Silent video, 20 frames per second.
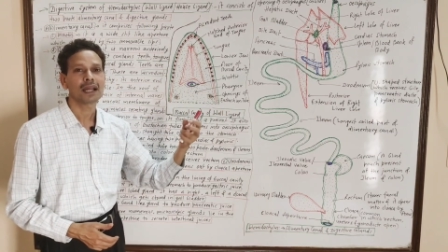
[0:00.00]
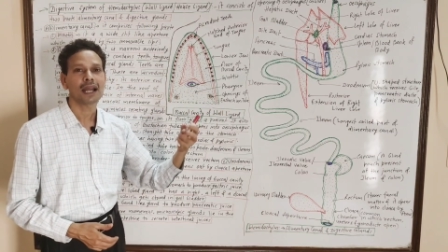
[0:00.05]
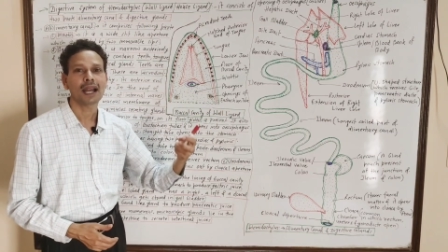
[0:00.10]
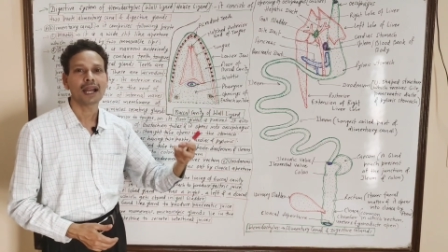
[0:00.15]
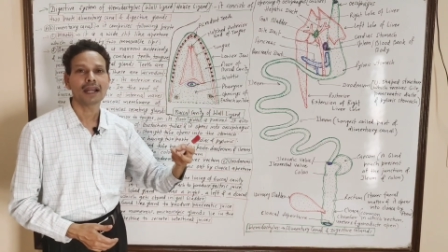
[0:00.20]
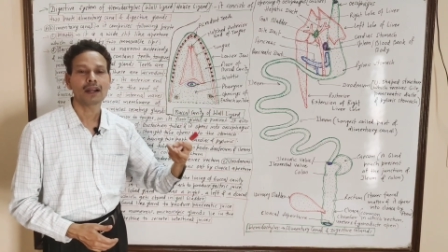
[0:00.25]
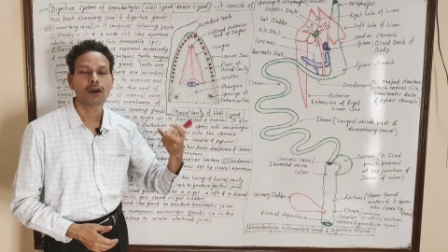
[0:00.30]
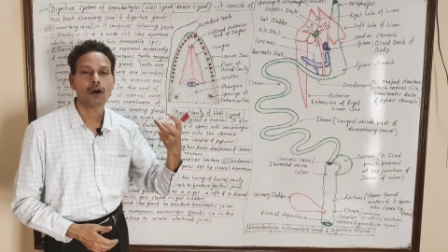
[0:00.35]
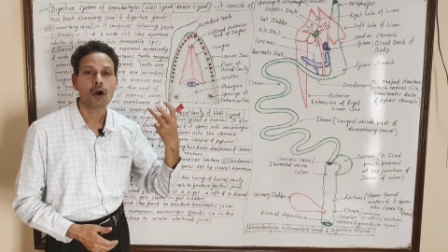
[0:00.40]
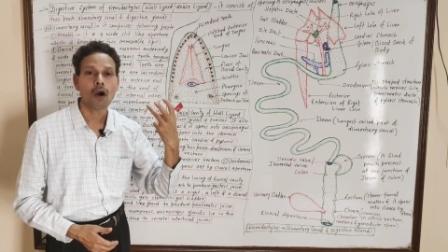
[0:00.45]

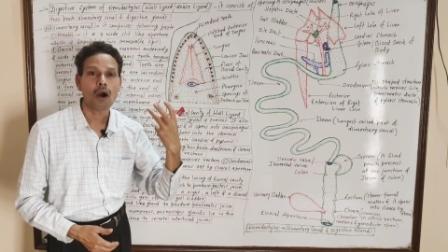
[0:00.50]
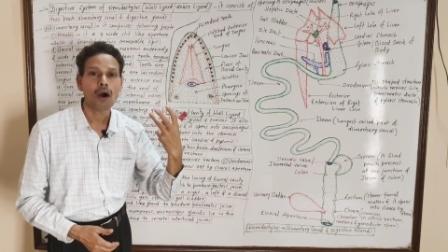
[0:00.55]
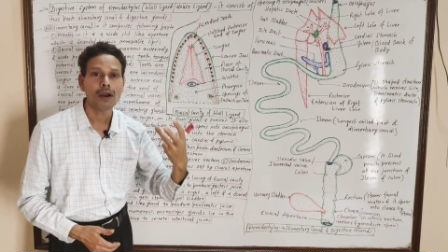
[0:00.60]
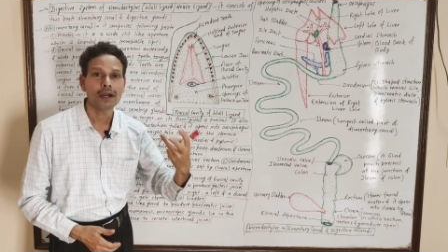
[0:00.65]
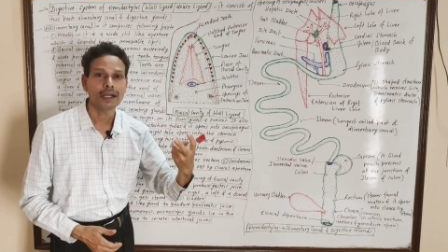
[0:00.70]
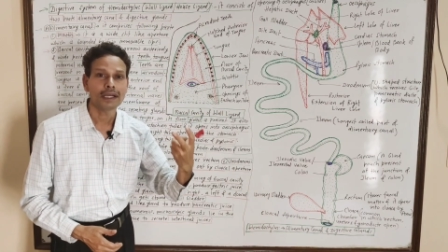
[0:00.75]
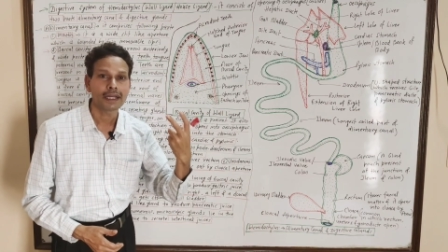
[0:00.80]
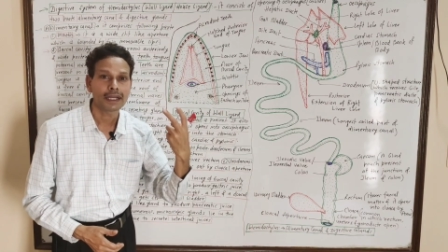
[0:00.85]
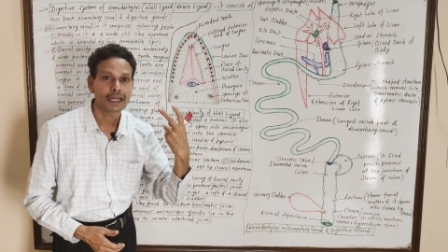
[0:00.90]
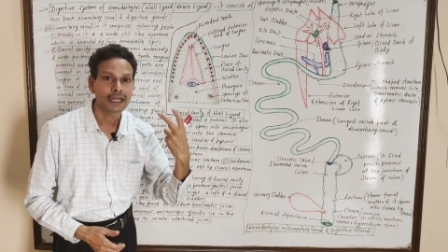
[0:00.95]
and
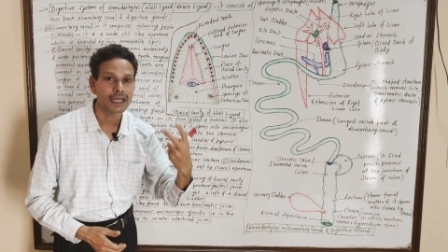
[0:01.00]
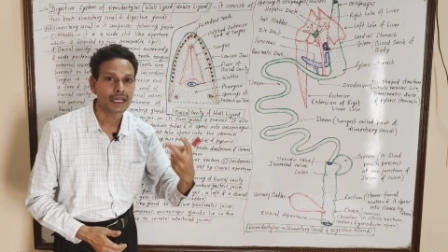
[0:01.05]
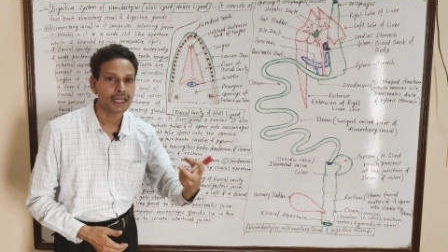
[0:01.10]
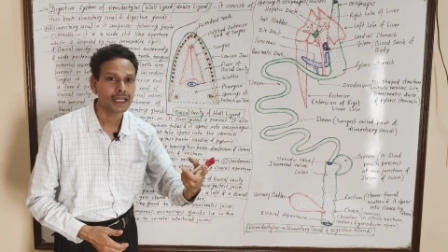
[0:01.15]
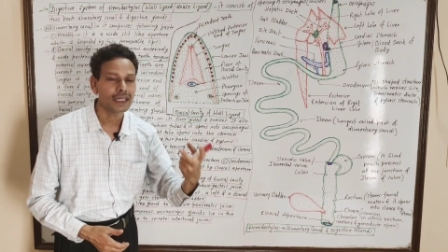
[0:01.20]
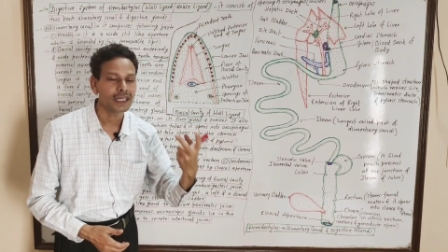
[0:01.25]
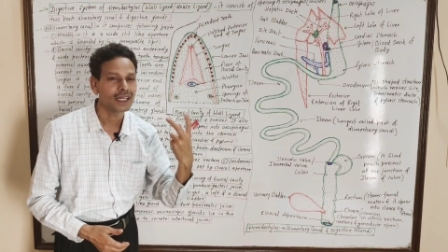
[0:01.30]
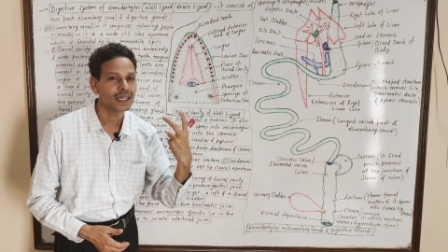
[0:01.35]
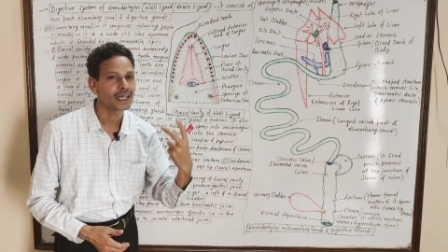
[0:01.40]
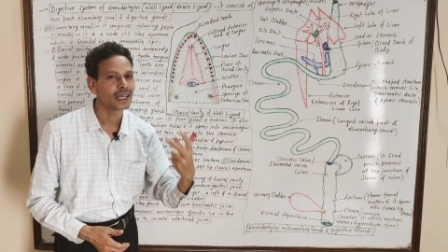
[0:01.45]
all
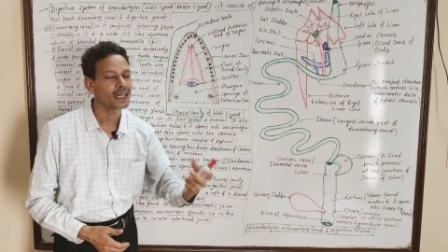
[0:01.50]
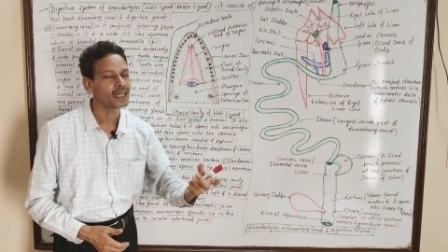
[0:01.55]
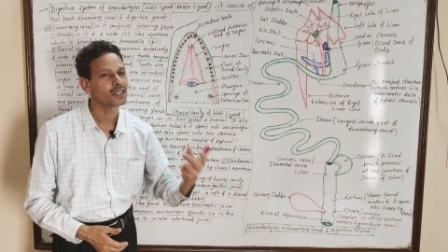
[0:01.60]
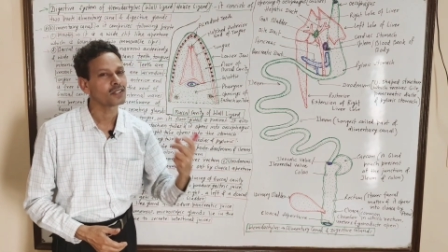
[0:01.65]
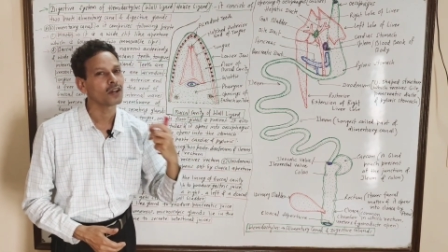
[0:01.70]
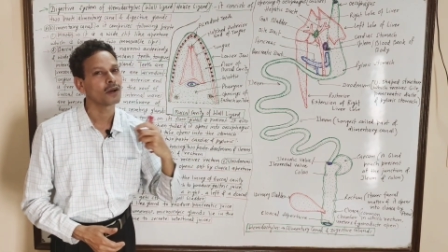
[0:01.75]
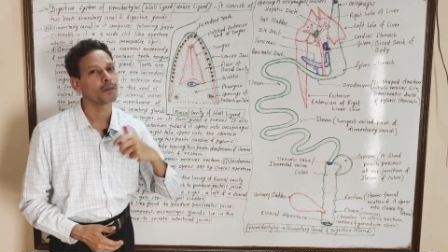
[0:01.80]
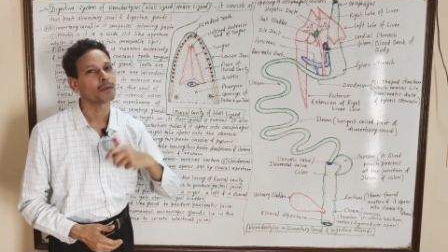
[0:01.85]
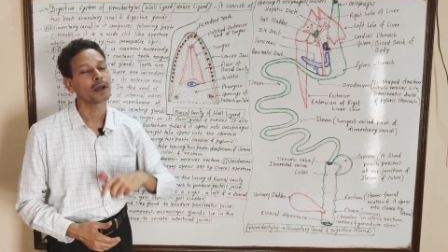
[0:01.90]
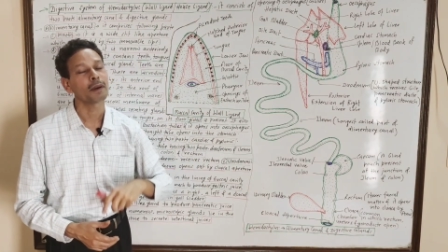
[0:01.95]
teeth in case
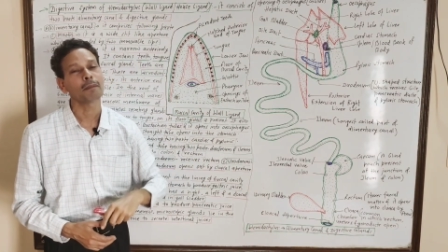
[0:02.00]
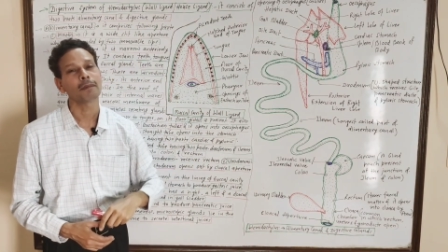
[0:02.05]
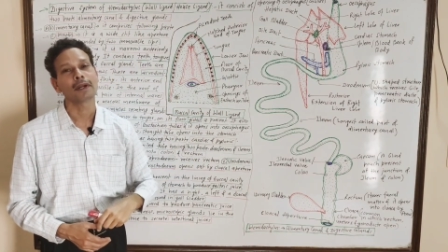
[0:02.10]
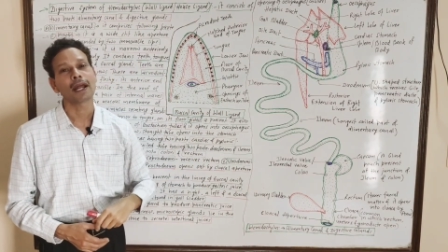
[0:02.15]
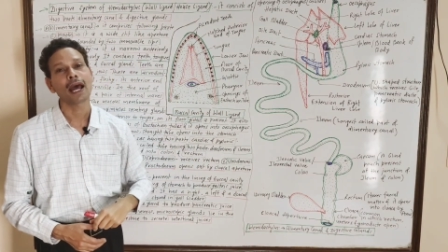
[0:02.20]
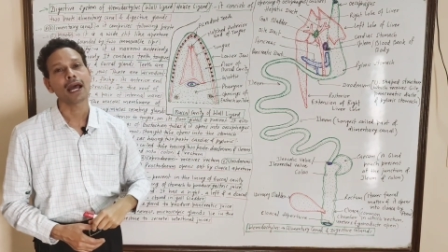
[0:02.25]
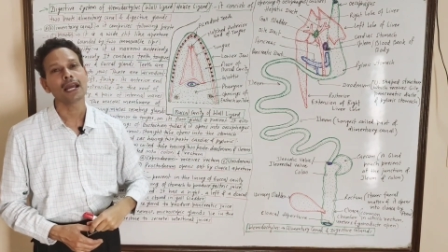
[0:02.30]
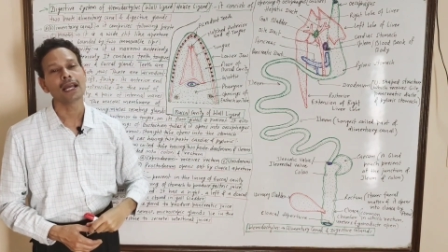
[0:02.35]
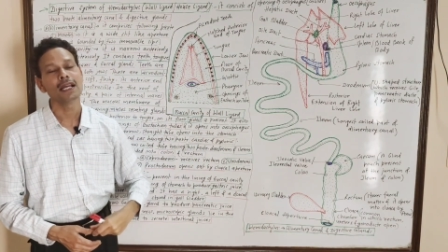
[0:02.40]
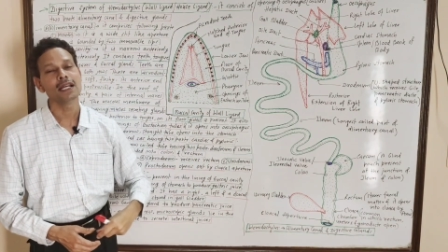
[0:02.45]
of
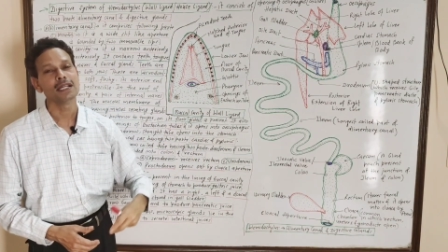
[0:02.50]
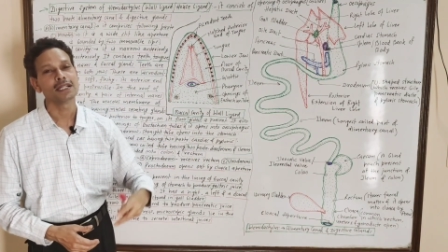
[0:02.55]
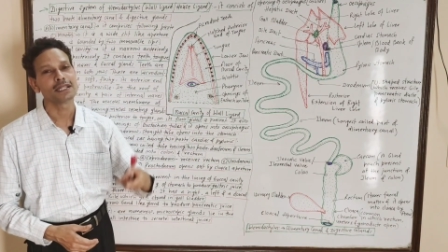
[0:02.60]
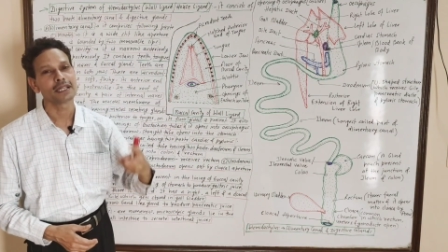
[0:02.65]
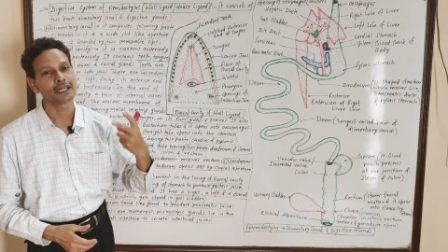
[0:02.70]
reptiles,